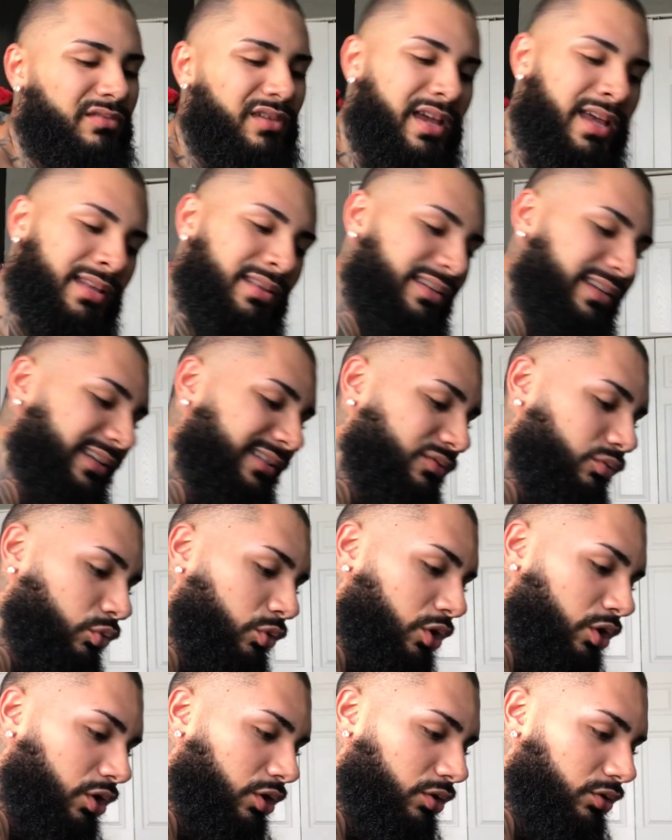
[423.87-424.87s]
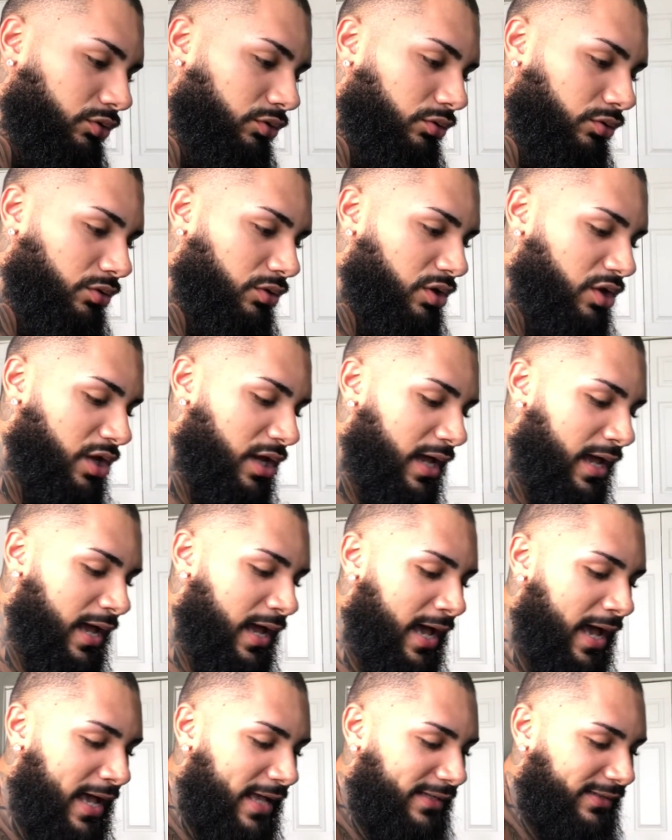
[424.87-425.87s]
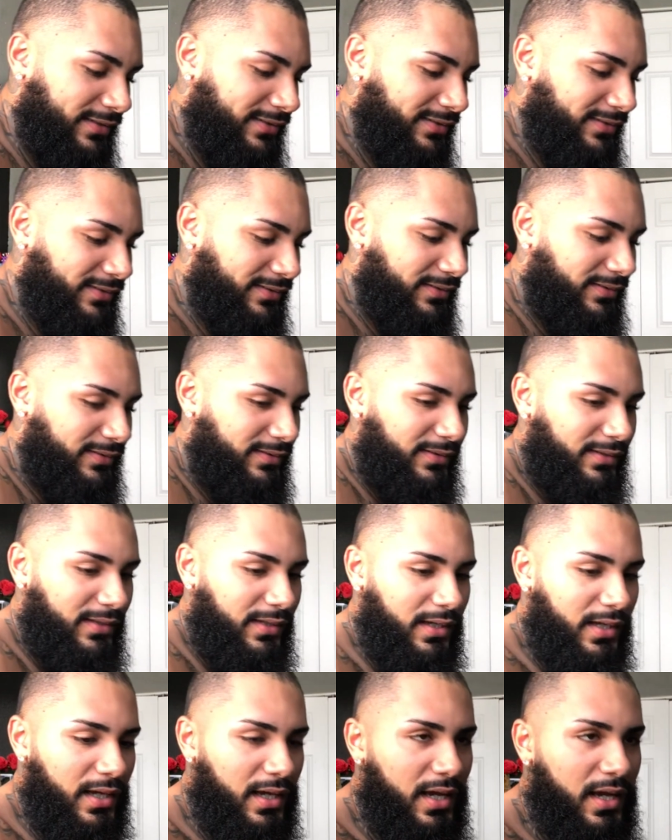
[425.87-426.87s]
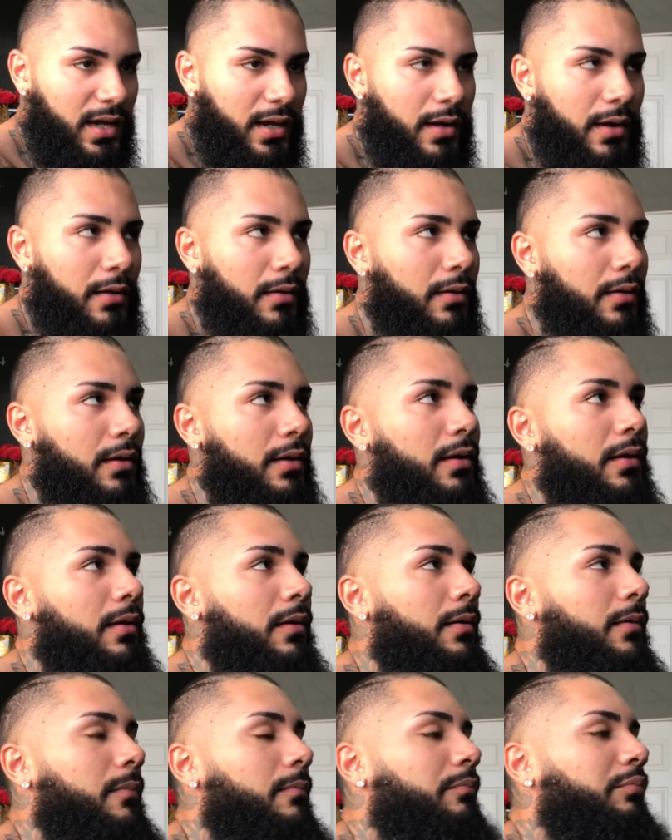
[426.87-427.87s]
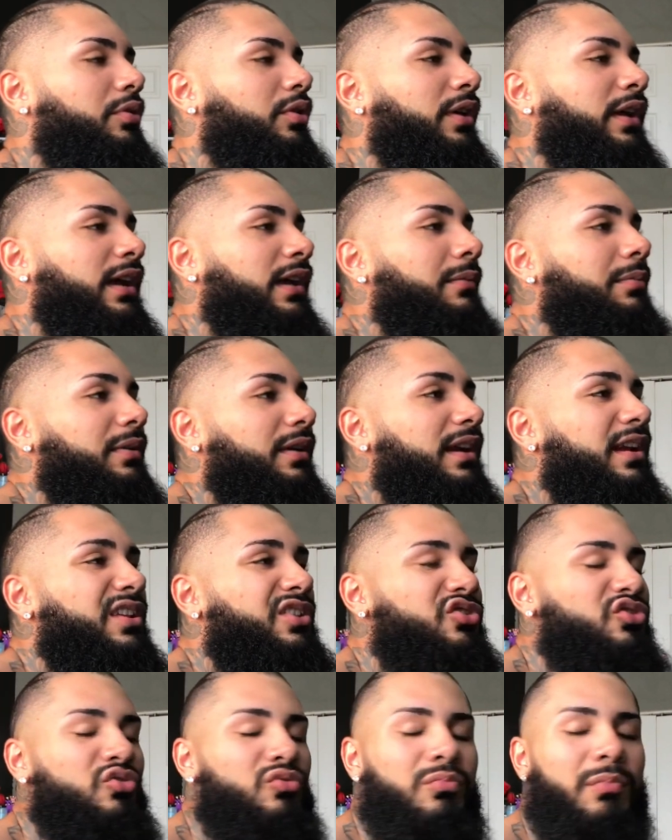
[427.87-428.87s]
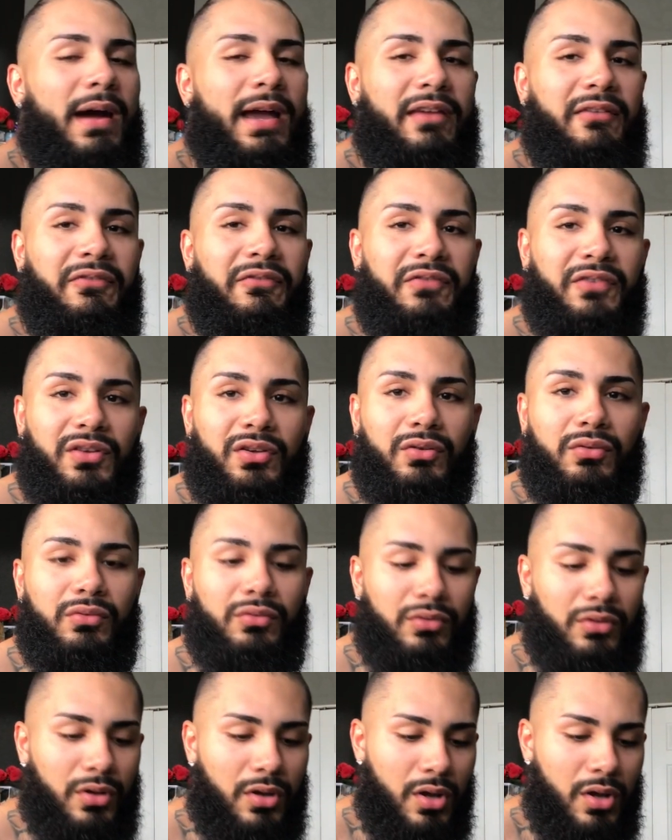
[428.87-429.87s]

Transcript: And this world, as prohibited you might feel,